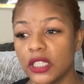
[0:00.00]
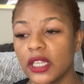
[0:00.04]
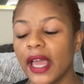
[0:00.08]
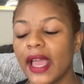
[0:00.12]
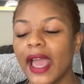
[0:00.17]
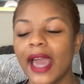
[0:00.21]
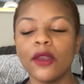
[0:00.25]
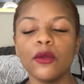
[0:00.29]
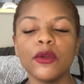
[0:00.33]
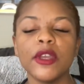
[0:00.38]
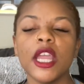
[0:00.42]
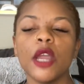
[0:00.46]
Like,
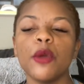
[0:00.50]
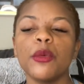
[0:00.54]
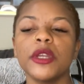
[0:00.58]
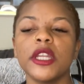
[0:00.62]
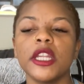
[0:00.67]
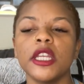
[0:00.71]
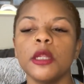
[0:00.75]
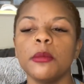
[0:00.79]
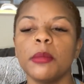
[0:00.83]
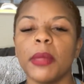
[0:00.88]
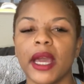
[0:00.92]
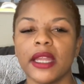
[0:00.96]
I don't care what
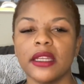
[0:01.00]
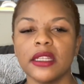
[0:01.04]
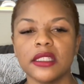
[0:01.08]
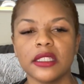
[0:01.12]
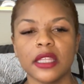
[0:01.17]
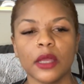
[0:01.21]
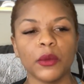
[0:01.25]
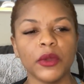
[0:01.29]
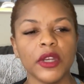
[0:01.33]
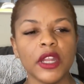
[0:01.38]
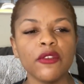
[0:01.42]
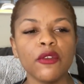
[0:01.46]
anybody
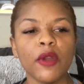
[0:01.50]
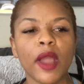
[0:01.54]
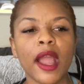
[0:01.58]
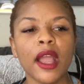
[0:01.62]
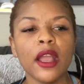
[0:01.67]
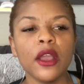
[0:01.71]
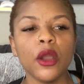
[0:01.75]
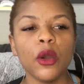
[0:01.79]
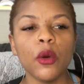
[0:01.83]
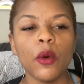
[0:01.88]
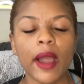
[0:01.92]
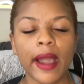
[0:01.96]
say. Whenever I
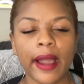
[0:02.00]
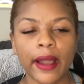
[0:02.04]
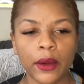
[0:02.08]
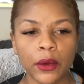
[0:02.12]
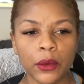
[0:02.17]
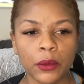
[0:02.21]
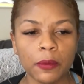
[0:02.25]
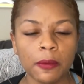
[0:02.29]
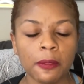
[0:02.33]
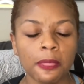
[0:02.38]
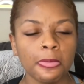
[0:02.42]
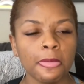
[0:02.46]
go
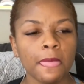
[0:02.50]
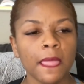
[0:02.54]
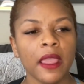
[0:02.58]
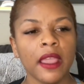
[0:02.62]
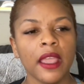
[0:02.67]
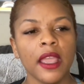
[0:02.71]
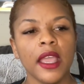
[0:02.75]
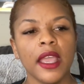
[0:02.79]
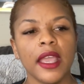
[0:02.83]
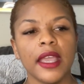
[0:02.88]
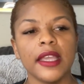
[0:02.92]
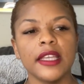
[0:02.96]
out,
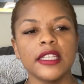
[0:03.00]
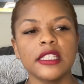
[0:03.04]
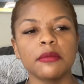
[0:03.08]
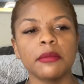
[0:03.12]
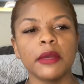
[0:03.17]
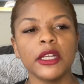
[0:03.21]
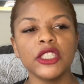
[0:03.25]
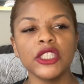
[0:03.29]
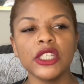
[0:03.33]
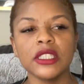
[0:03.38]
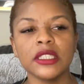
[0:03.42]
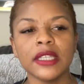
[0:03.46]
as
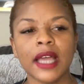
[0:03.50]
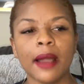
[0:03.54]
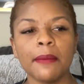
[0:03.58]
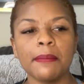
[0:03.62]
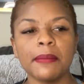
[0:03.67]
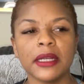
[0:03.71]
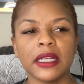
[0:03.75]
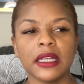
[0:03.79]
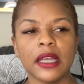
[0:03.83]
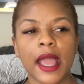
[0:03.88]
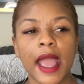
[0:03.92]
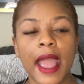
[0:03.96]
much as
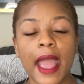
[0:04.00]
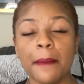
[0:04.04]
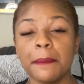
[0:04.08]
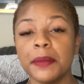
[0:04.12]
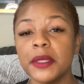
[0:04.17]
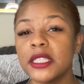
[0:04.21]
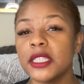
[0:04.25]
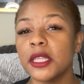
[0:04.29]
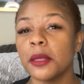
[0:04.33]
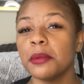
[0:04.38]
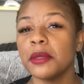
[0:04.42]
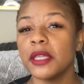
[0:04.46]
I'm happy
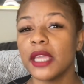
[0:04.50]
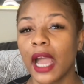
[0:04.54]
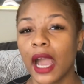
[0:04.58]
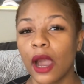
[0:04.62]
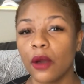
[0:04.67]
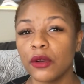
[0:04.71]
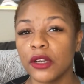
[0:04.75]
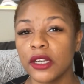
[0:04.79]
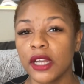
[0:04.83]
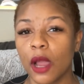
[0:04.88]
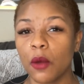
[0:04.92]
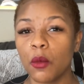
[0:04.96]
to be
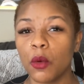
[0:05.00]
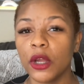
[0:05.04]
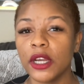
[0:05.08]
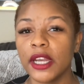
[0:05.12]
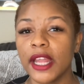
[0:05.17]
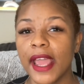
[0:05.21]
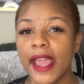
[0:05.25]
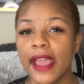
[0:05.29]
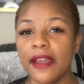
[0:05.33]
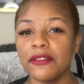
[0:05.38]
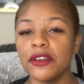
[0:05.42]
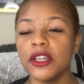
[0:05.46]
out and I want
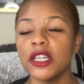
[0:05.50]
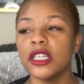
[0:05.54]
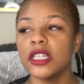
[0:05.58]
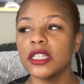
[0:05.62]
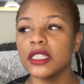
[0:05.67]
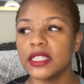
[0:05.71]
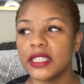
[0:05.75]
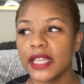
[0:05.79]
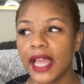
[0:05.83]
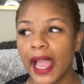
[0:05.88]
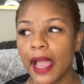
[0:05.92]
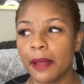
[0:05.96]
to have a
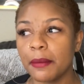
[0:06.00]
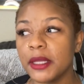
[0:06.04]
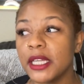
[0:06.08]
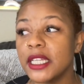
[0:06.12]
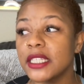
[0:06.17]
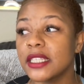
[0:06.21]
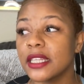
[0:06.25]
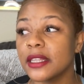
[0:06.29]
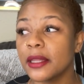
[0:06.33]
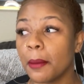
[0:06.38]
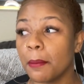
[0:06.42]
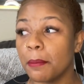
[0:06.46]
good time, it
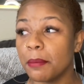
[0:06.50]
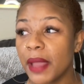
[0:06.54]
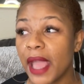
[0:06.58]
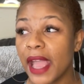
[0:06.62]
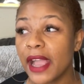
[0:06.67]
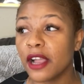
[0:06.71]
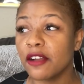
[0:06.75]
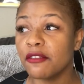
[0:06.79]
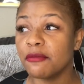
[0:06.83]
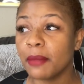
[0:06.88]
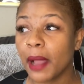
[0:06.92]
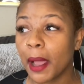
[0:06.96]
is in the
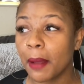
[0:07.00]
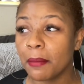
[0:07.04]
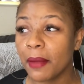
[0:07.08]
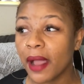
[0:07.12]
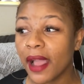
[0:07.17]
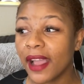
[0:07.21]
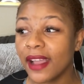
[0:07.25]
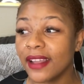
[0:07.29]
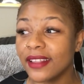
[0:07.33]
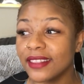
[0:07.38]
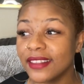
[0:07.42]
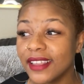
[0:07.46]
back of my
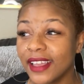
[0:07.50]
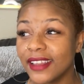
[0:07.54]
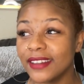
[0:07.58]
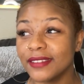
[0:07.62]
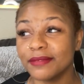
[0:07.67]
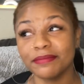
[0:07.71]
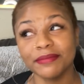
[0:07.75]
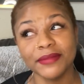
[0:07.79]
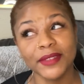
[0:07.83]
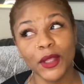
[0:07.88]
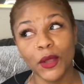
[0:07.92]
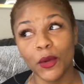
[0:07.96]
mind that,
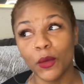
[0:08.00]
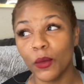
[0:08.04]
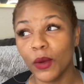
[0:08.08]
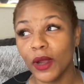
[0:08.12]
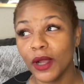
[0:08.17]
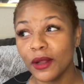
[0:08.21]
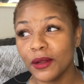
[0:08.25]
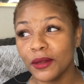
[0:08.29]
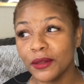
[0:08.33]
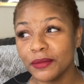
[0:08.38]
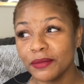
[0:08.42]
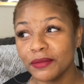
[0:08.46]

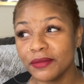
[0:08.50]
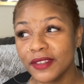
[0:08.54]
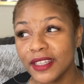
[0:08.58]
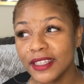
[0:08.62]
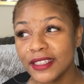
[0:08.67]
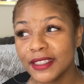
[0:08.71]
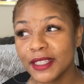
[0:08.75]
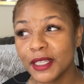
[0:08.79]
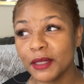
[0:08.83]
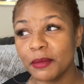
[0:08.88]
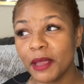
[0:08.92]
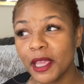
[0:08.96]
well,
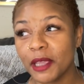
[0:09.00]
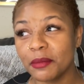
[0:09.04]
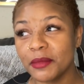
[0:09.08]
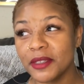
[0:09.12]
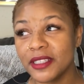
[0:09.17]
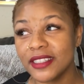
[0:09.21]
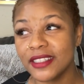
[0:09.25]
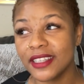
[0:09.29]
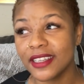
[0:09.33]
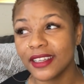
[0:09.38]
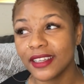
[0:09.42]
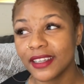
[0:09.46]
this could make me
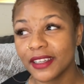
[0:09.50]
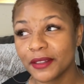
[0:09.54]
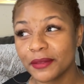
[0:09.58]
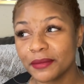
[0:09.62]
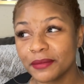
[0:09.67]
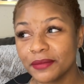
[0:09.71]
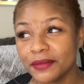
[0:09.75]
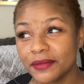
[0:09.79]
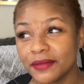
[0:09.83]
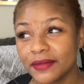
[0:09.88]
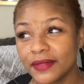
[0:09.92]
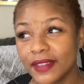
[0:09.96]
sick.
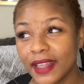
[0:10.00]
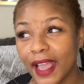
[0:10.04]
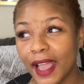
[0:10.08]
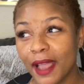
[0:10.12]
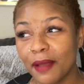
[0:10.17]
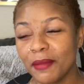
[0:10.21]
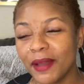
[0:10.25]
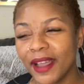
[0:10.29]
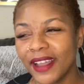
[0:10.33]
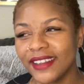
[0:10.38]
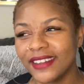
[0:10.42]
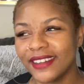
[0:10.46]
I
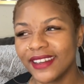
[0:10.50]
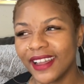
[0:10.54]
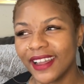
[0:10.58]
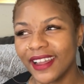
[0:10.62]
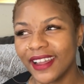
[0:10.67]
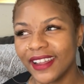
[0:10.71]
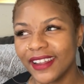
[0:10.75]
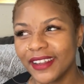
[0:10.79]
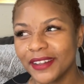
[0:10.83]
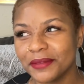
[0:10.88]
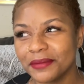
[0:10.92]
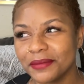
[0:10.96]
might
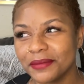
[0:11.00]
die.